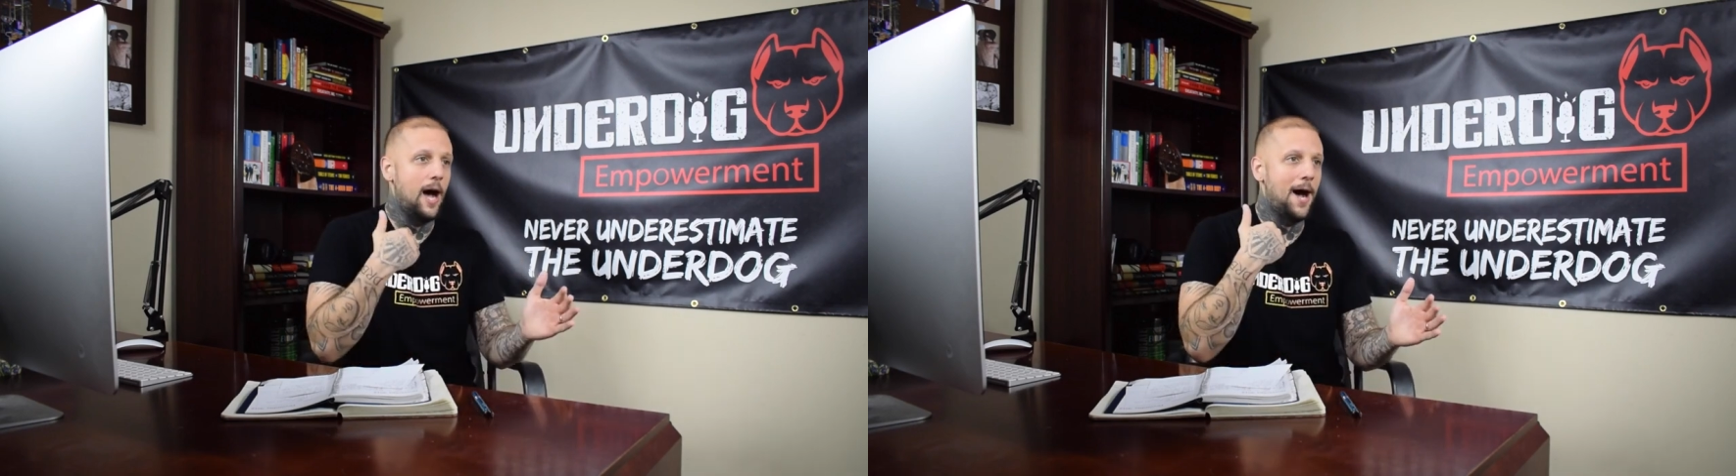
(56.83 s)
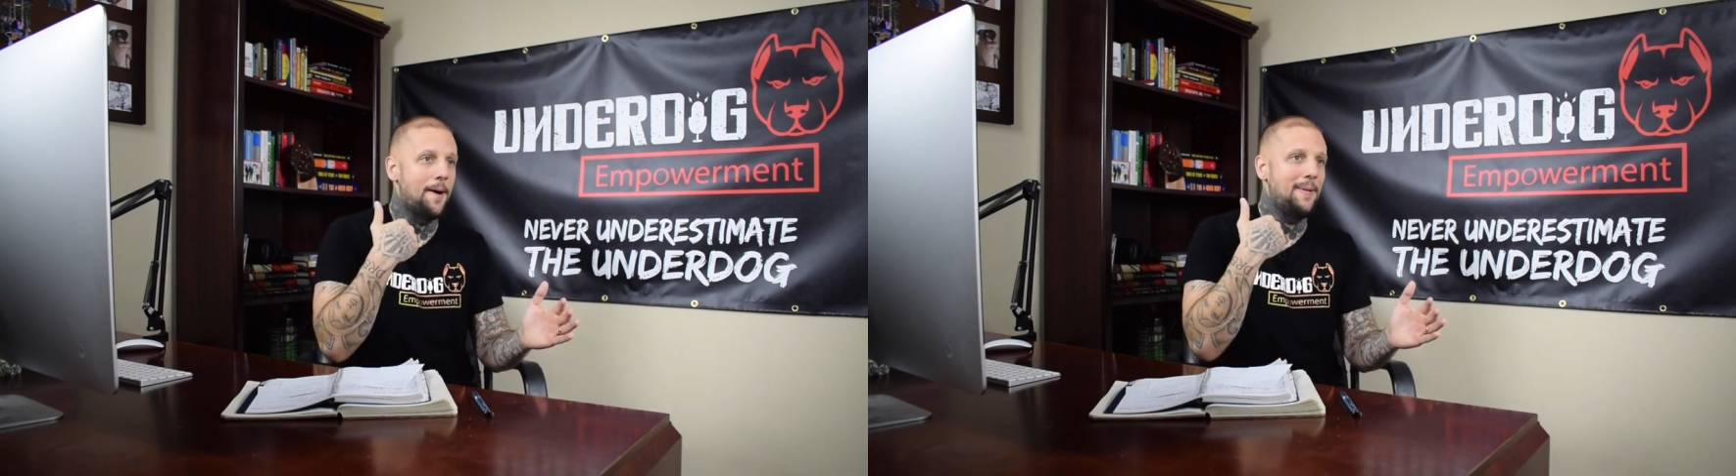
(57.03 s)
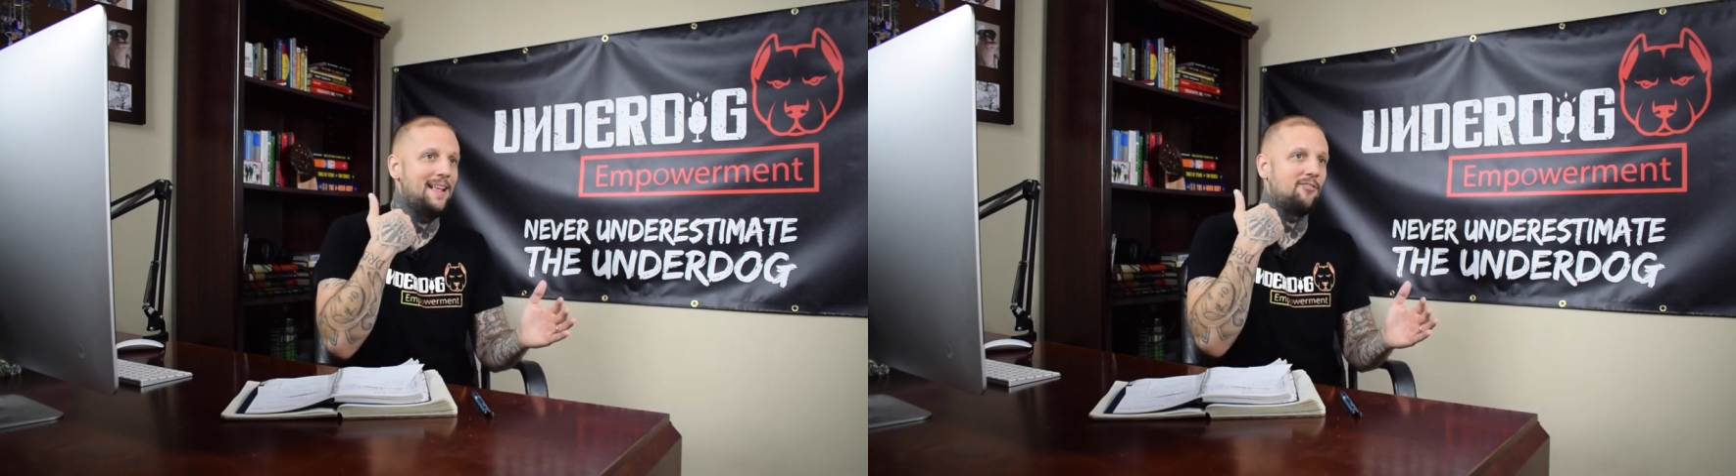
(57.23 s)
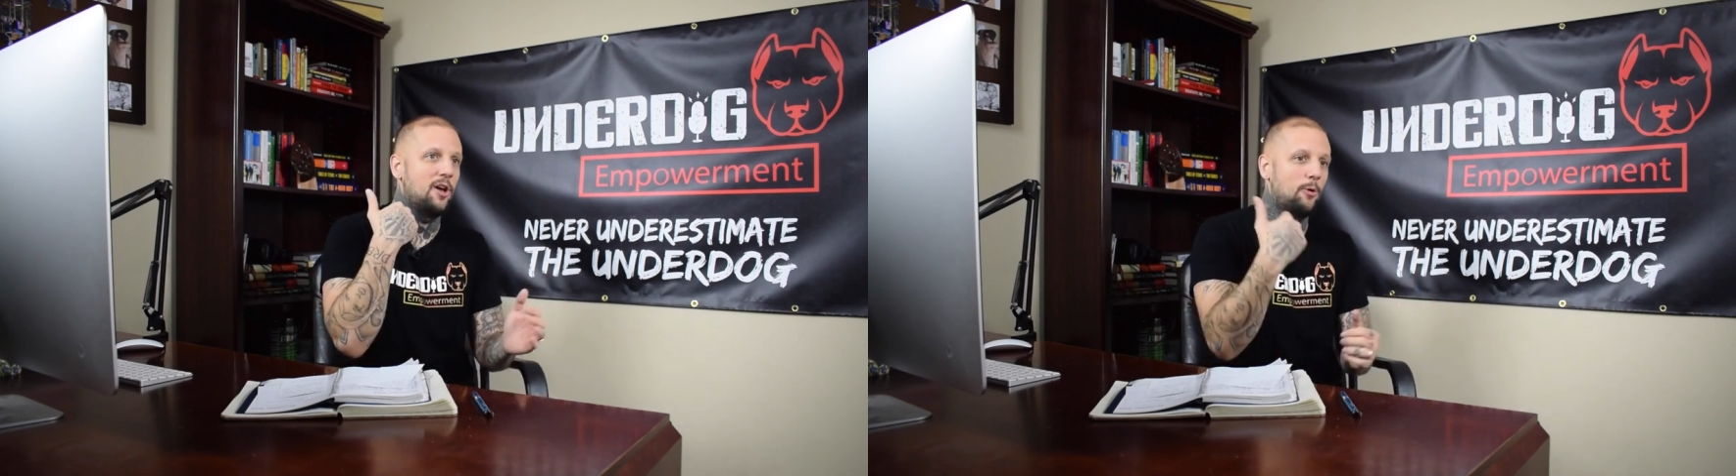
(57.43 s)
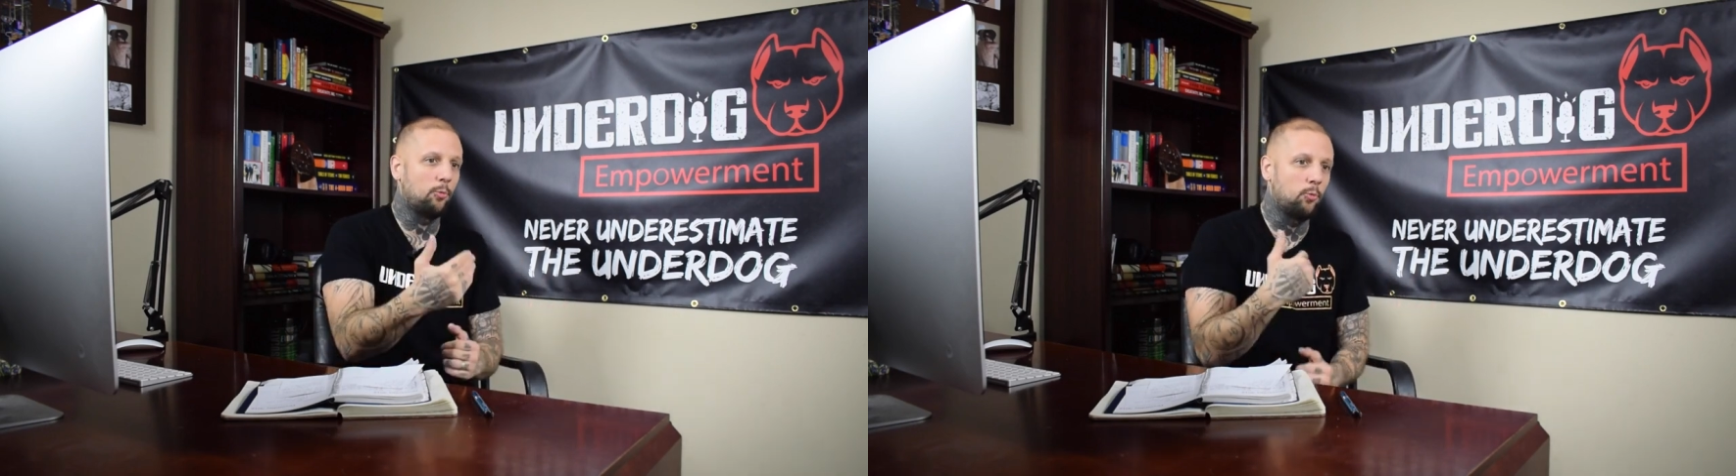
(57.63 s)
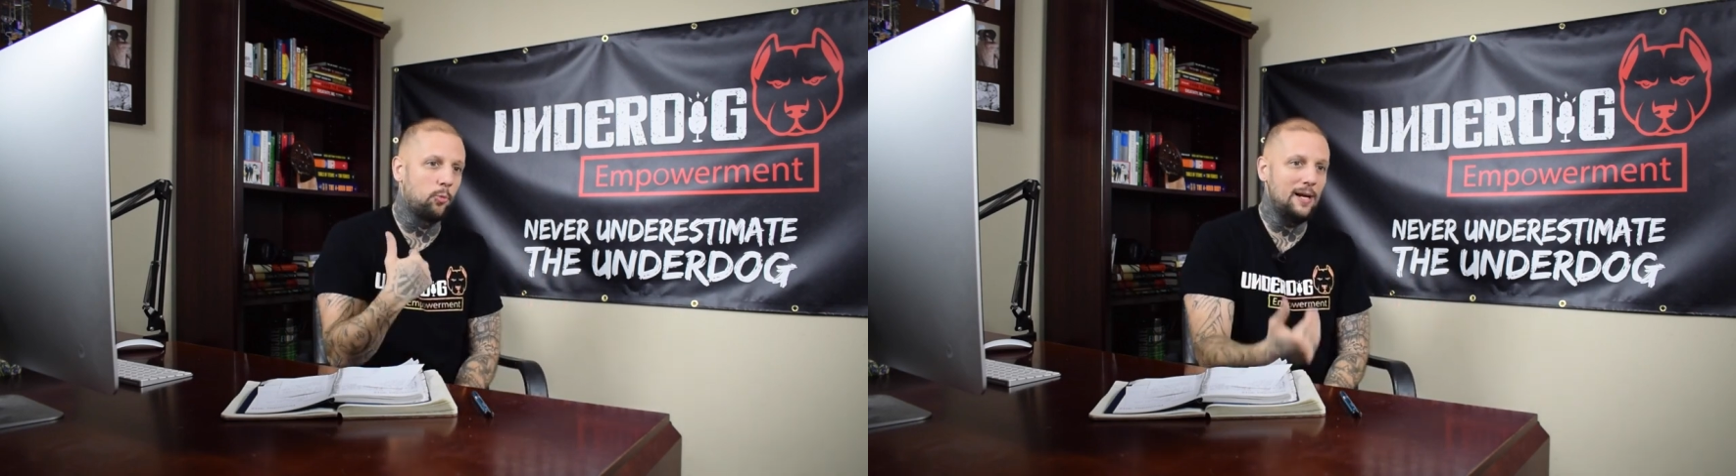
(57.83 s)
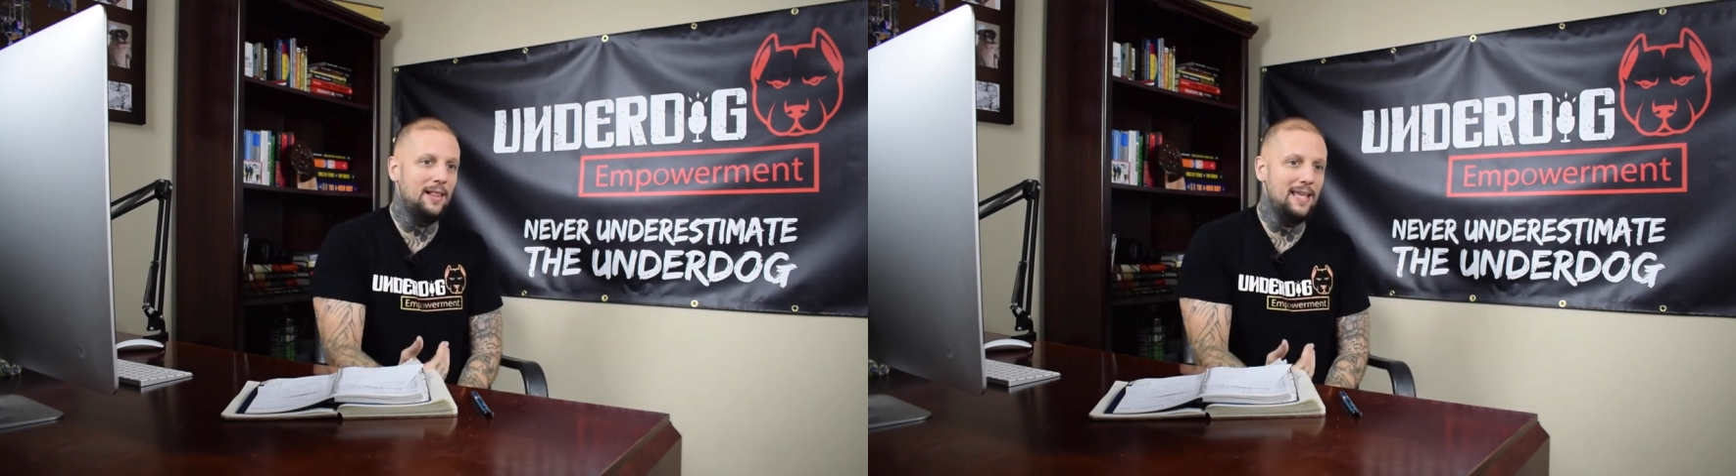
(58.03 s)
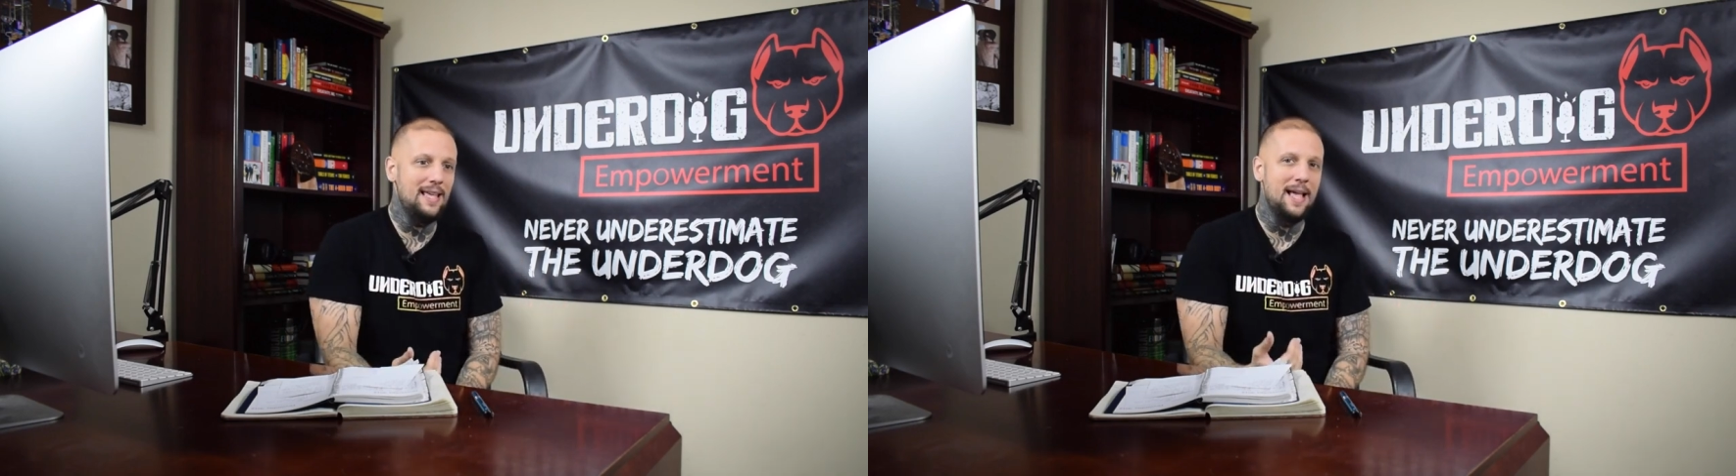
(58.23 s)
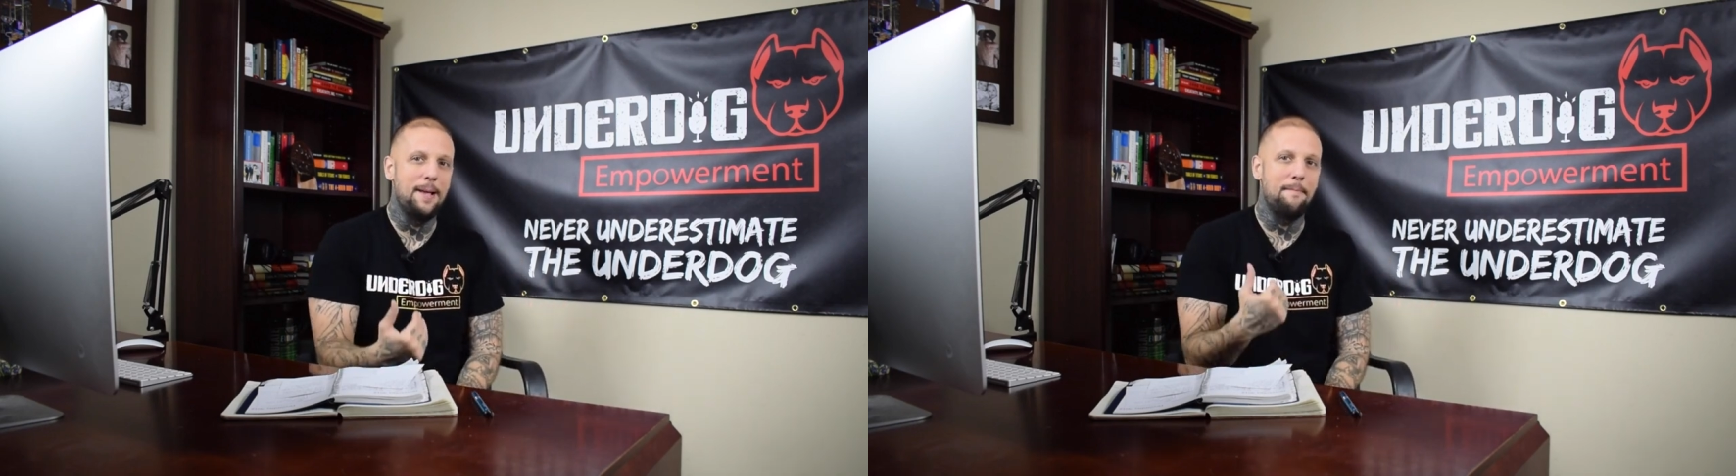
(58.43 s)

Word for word: Um, it's going to really